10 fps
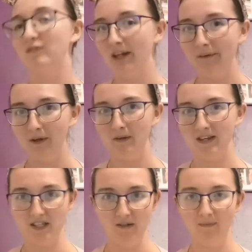told you
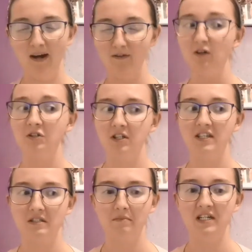
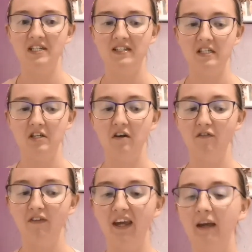this in my Disney
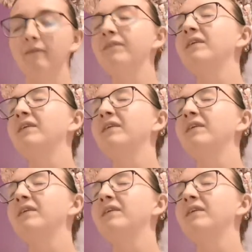song thing.